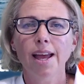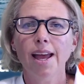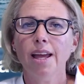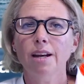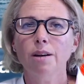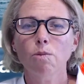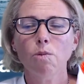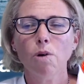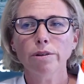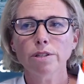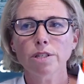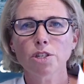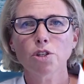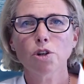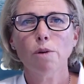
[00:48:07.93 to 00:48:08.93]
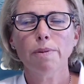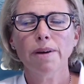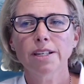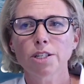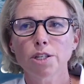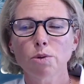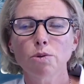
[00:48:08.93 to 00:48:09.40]
and it won't stop
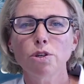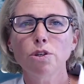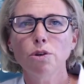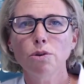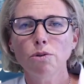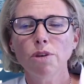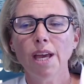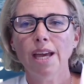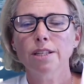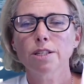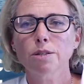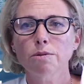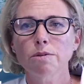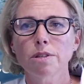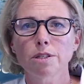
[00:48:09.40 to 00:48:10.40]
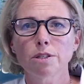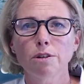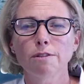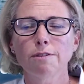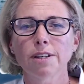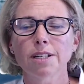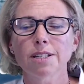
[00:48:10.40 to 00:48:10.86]
until you cancel the
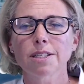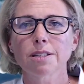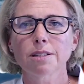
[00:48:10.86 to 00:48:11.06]
service.